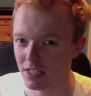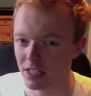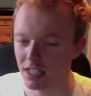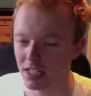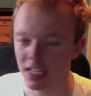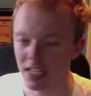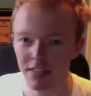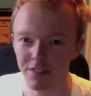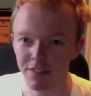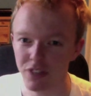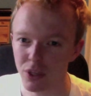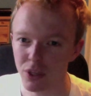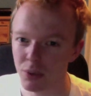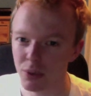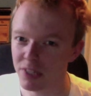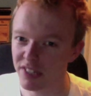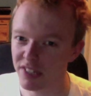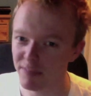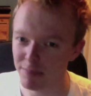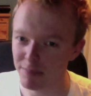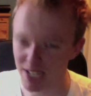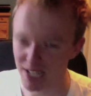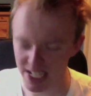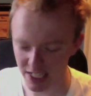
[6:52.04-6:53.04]
if you wouldn't
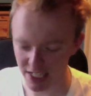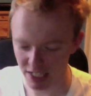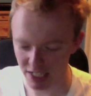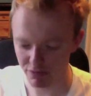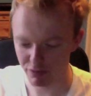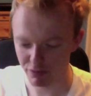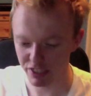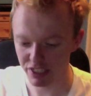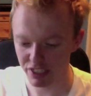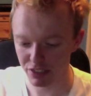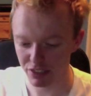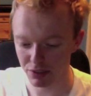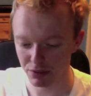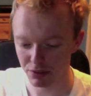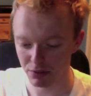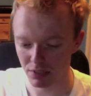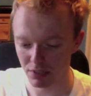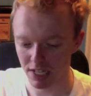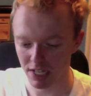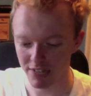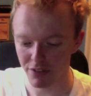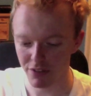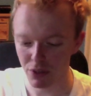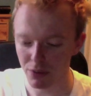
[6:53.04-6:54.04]
have played the original,
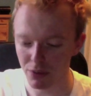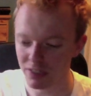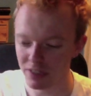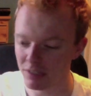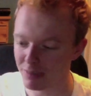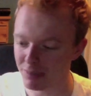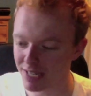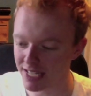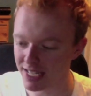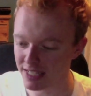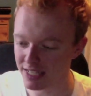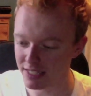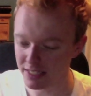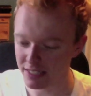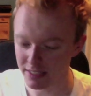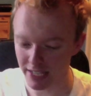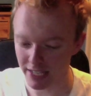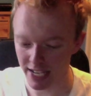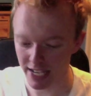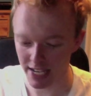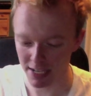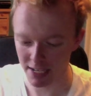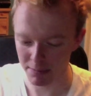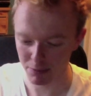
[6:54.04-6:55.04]
like if you wouldn't have played these
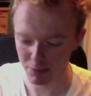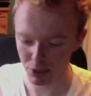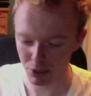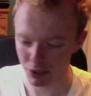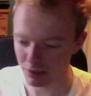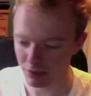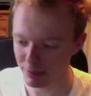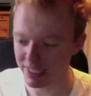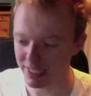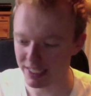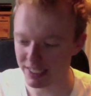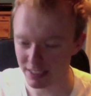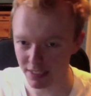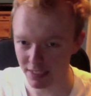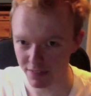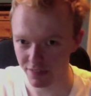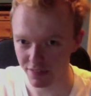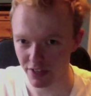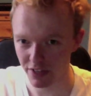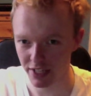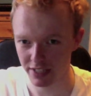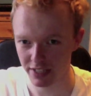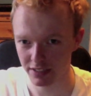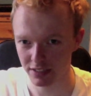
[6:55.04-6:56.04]
games on the PC
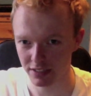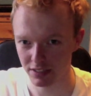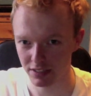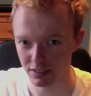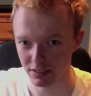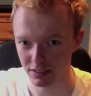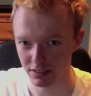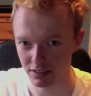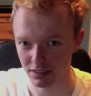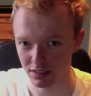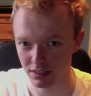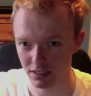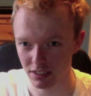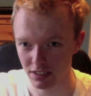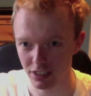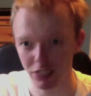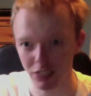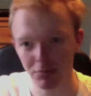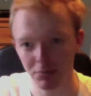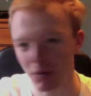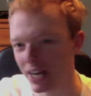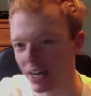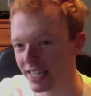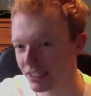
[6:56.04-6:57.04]
first,
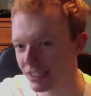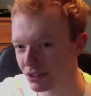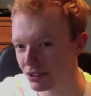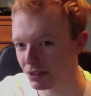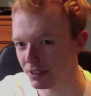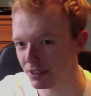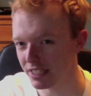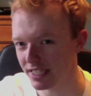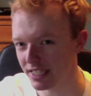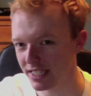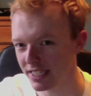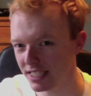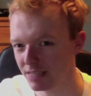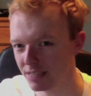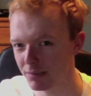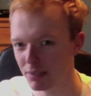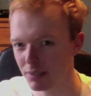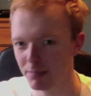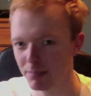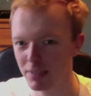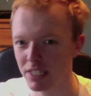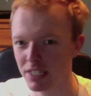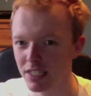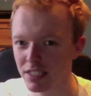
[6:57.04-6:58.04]
you might enjoy these,
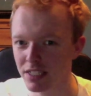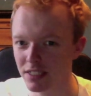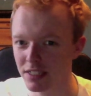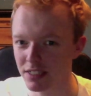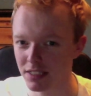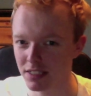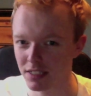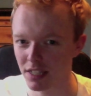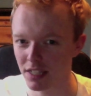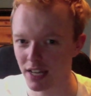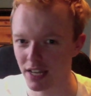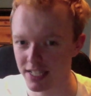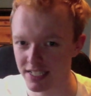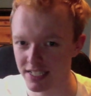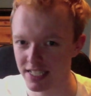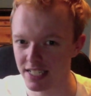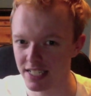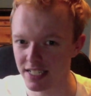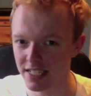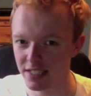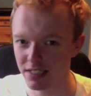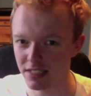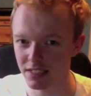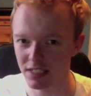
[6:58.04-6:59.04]
but because I
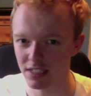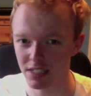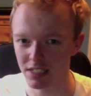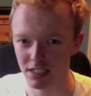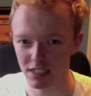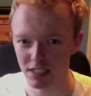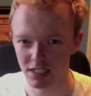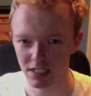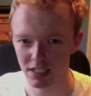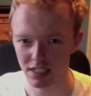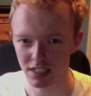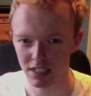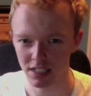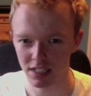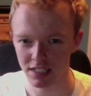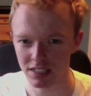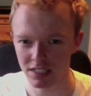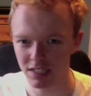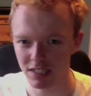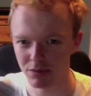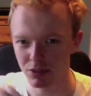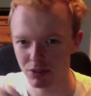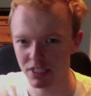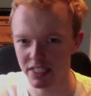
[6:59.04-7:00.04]
did, it's
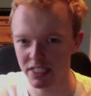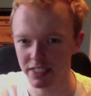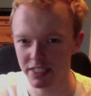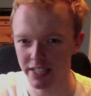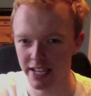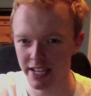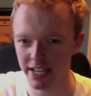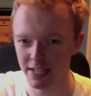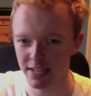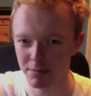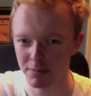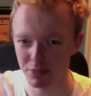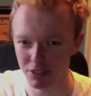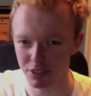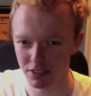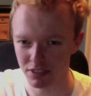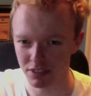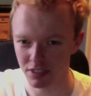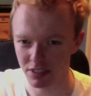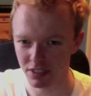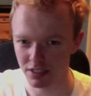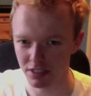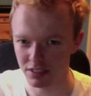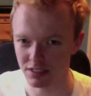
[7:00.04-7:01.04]
like, well, these games
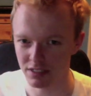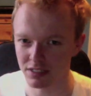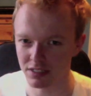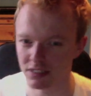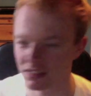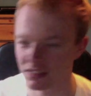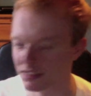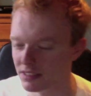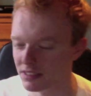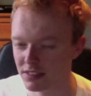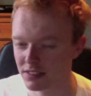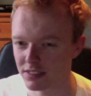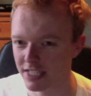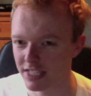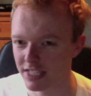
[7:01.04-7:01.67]
just aren't, they're